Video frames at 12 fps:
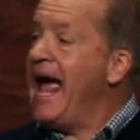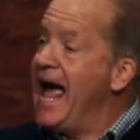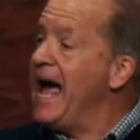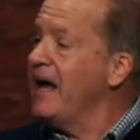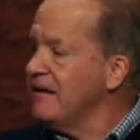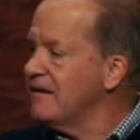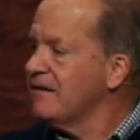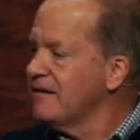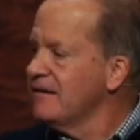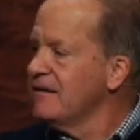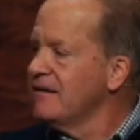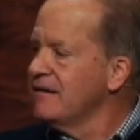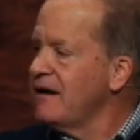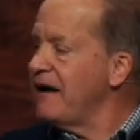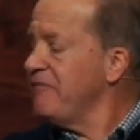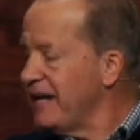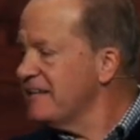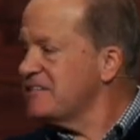head. I
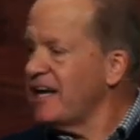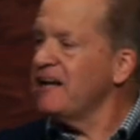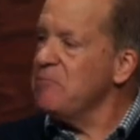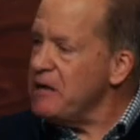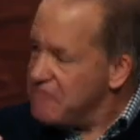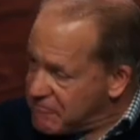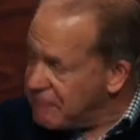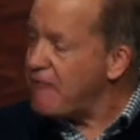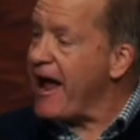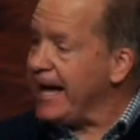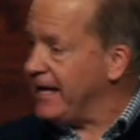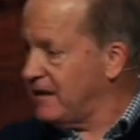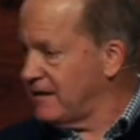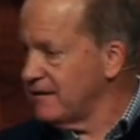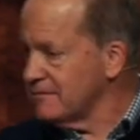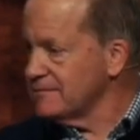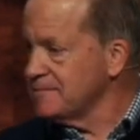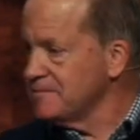think it's going to be fake.